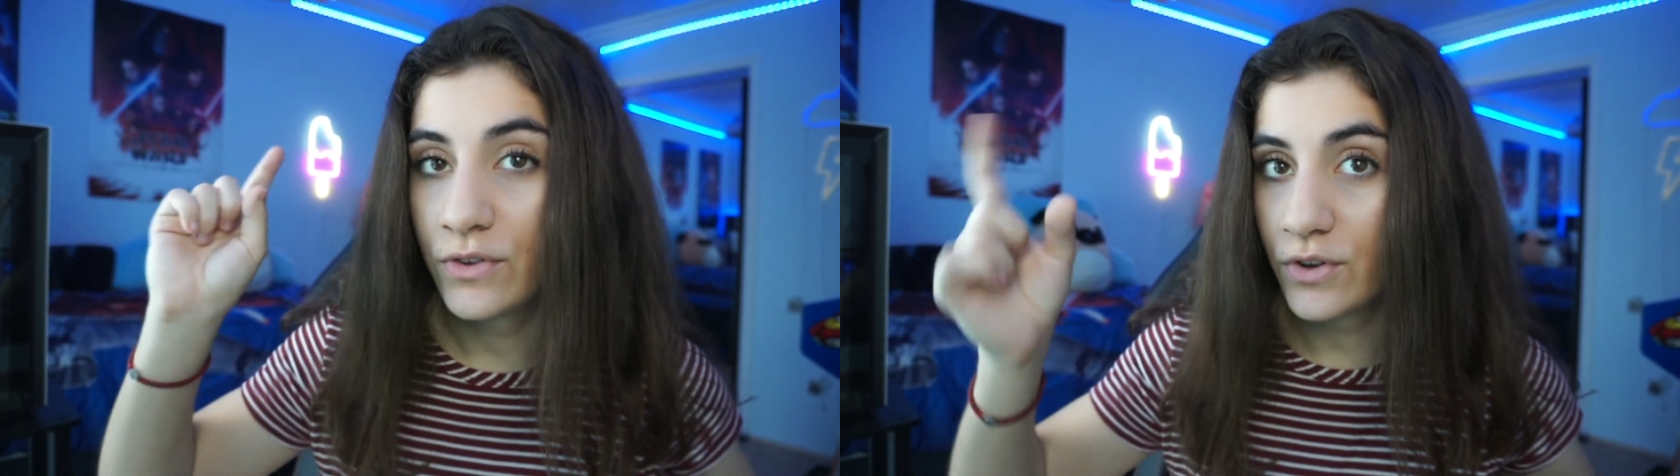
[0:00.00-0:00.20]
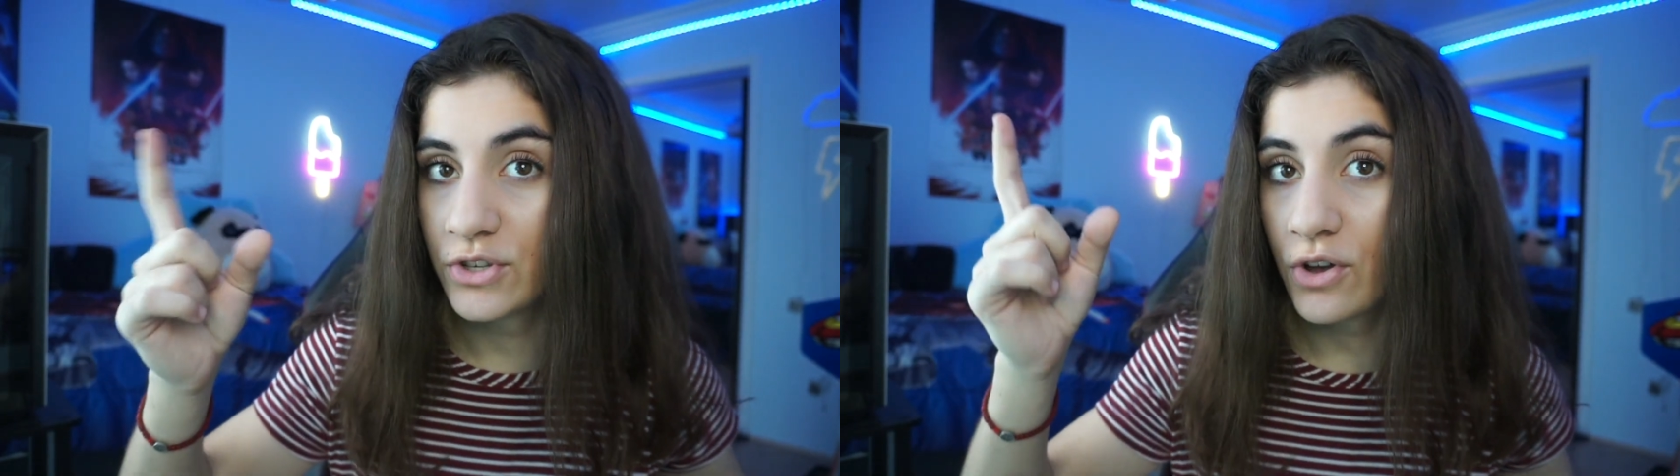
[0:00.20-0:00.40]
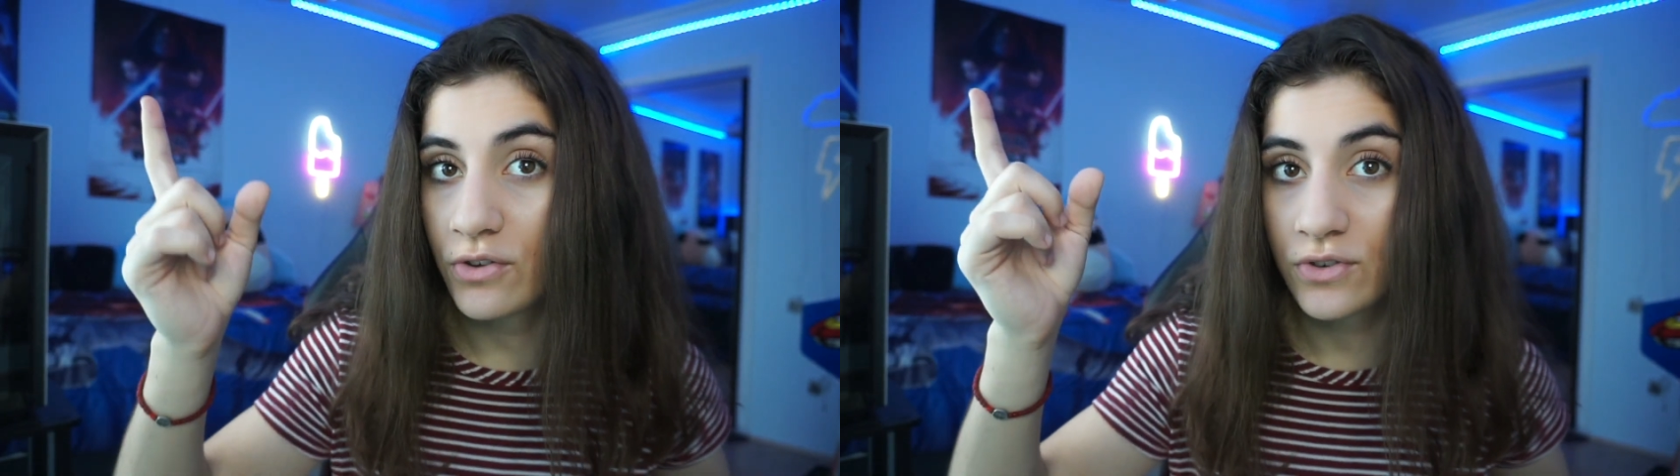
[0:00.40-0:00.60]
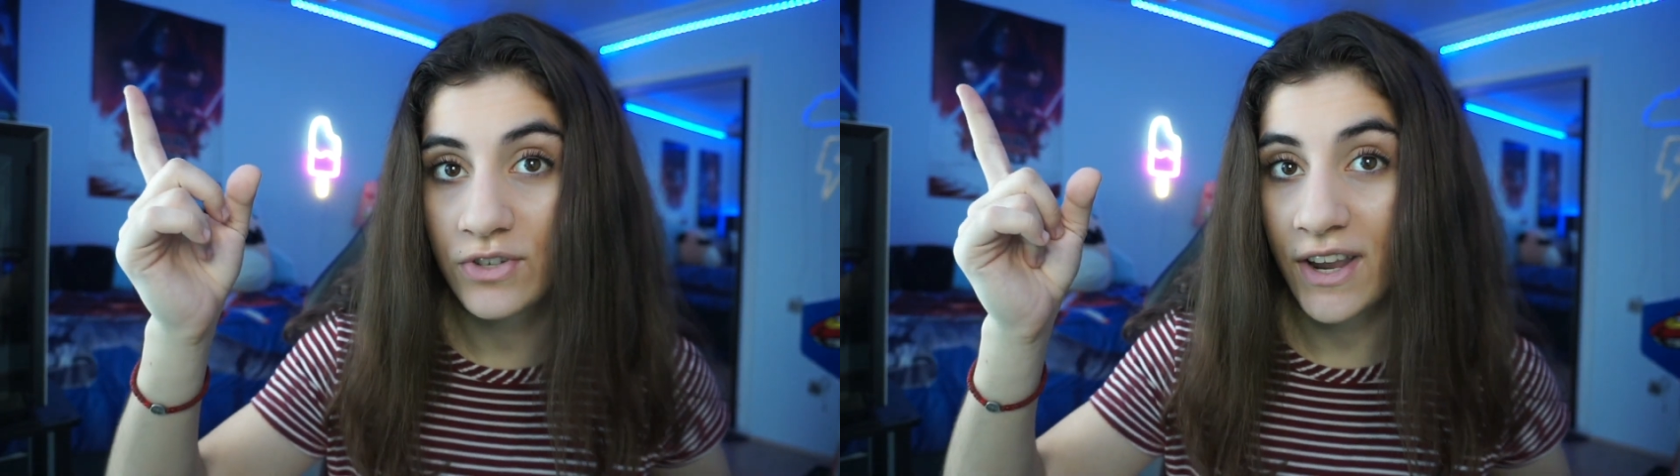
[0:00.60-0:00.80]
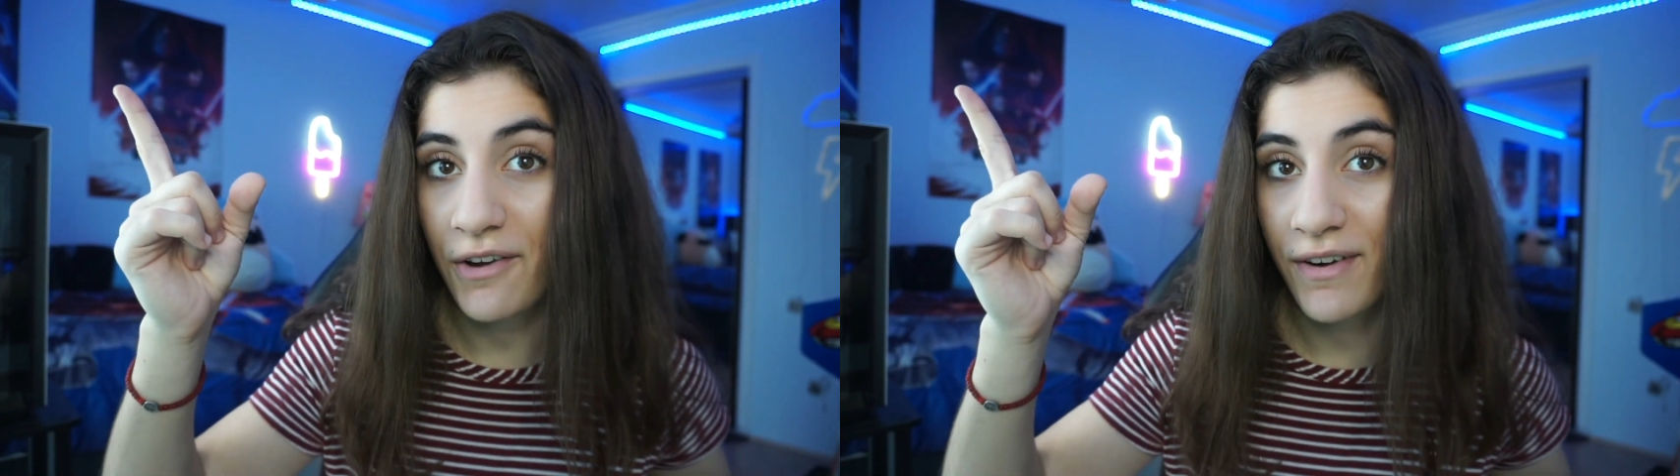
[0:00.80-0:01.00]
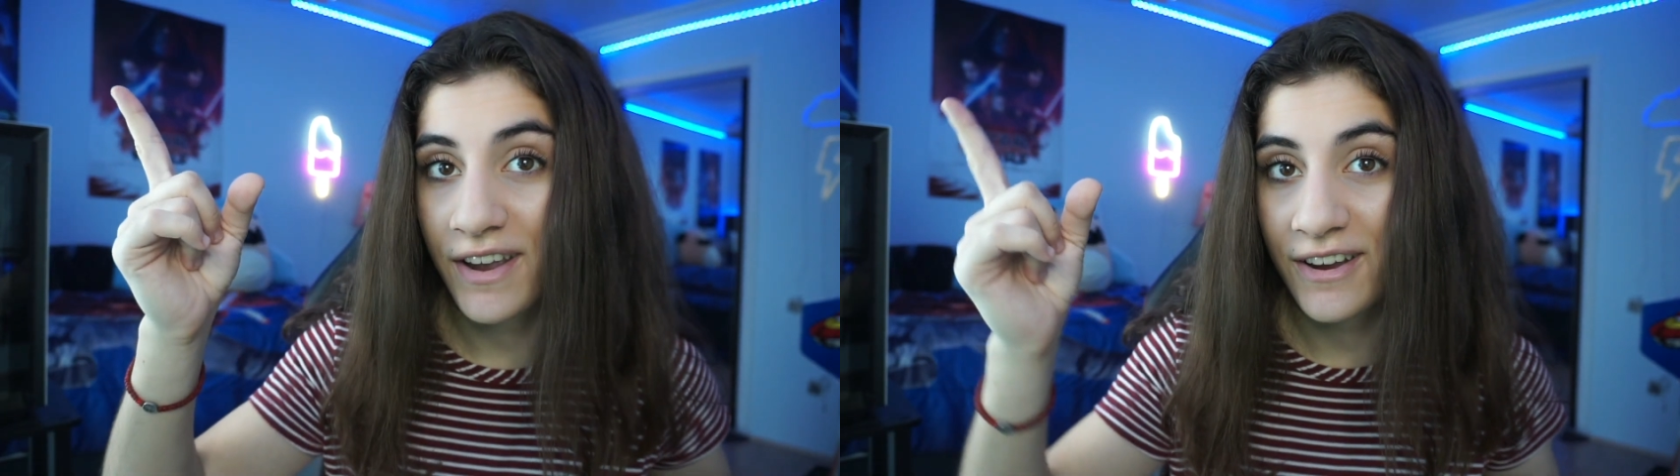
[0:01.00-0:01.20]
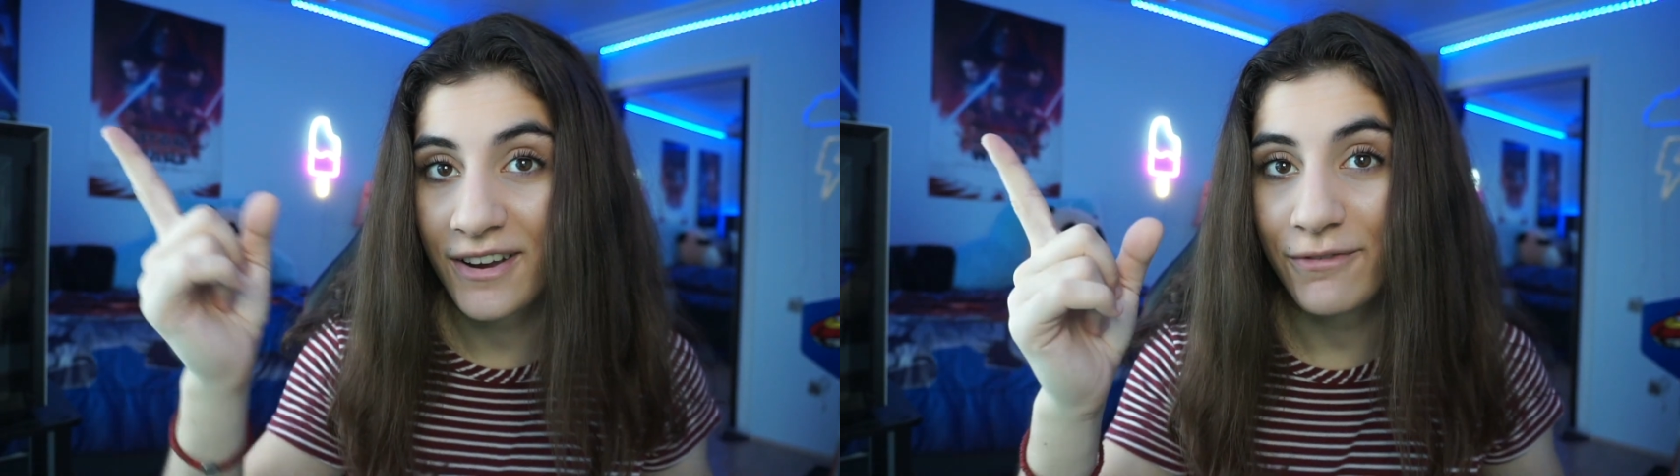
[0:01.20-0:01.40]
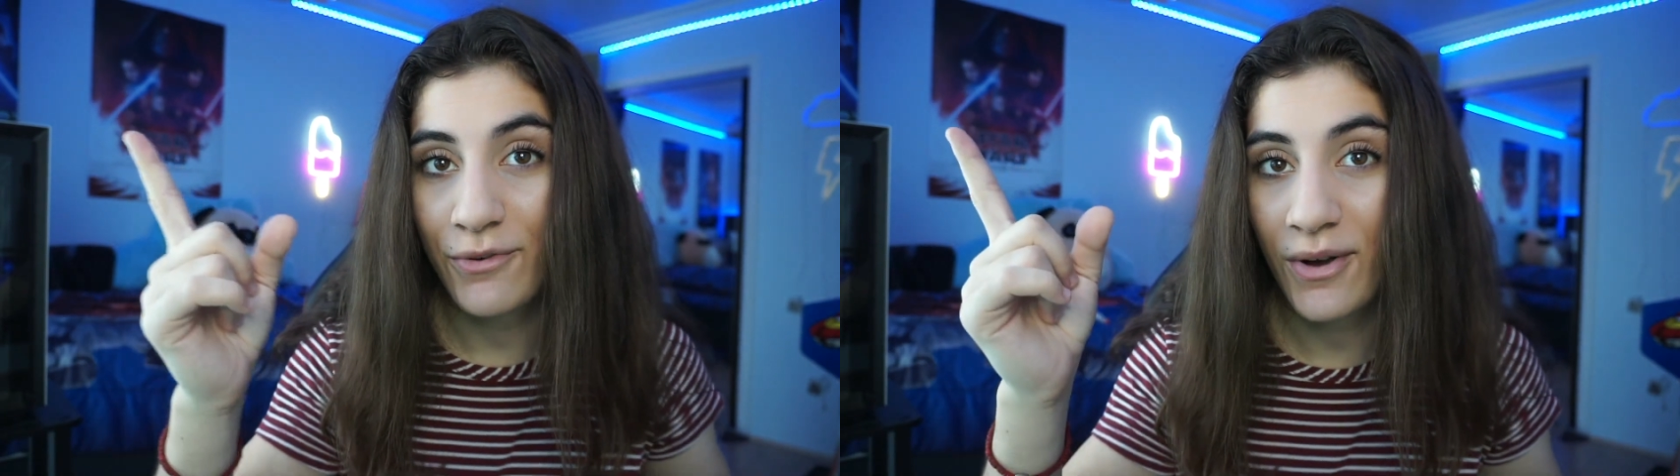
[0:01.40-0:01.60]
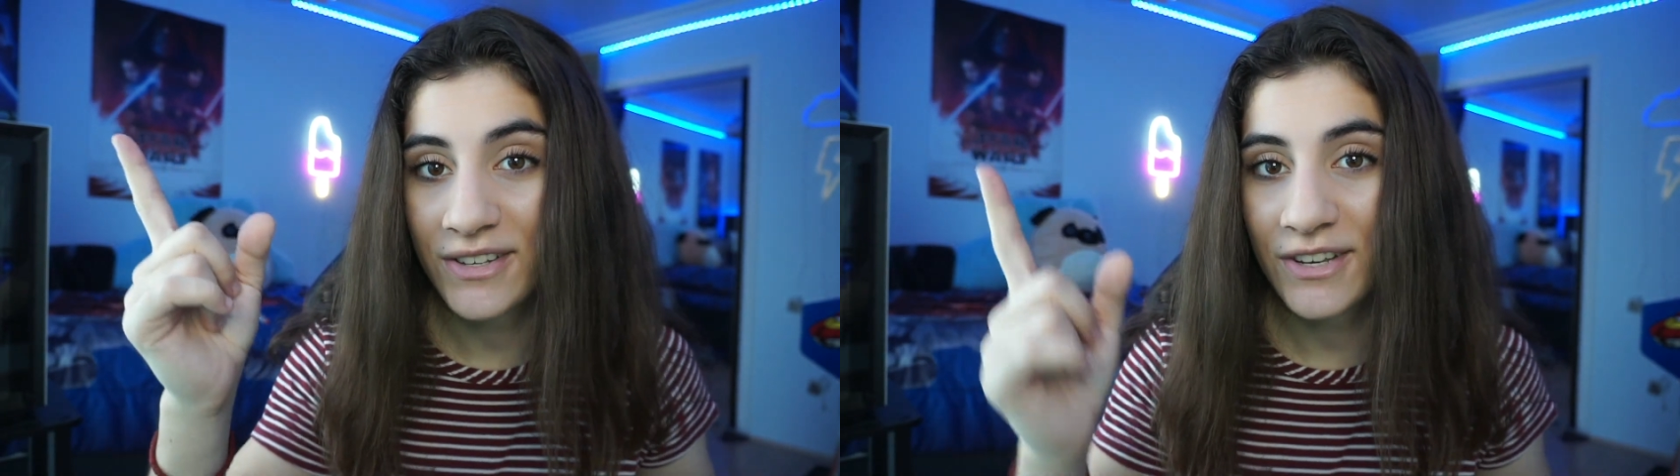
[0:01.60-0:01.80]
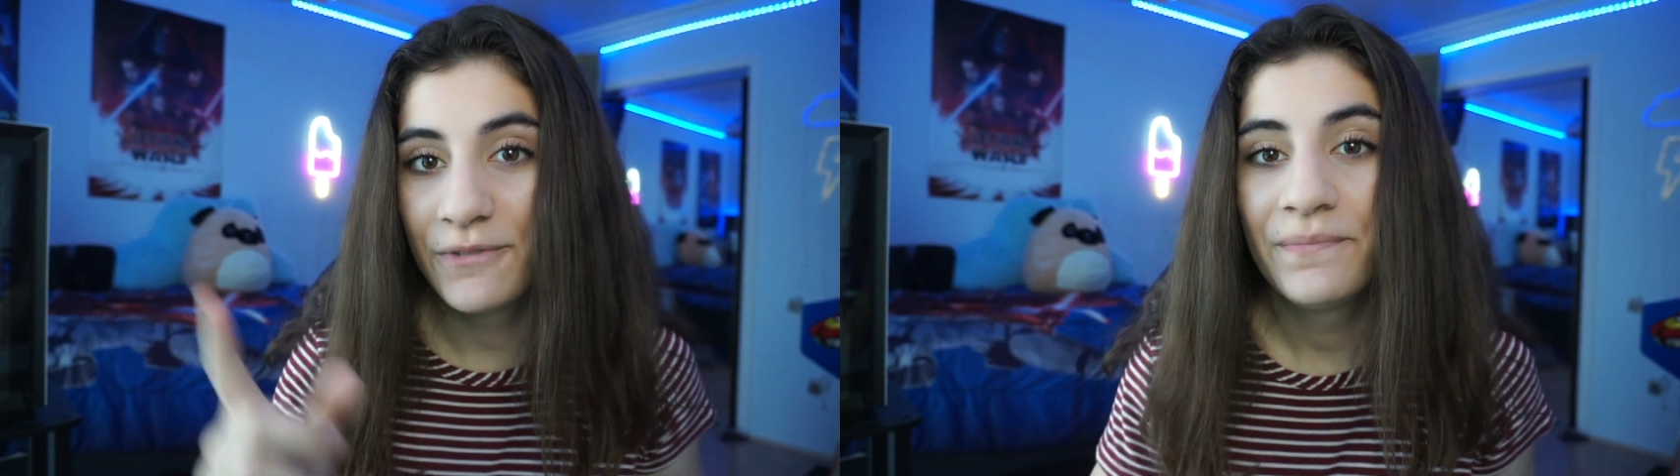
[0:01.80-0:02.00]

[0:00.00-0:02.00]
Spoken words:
You can also check out right here if you want to.